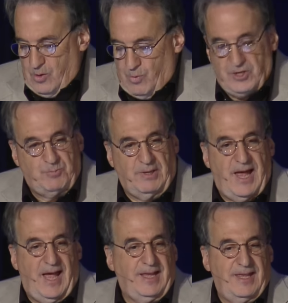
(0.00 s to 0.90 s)
was
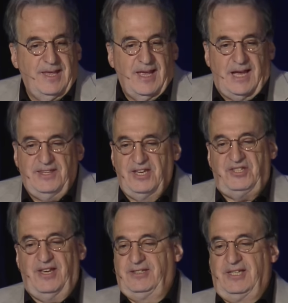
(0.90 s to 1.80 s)
black, and they
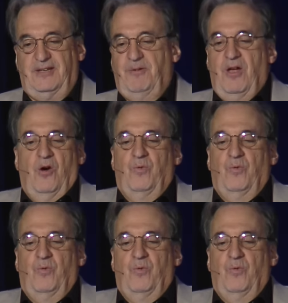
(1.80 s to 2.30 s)
said to him,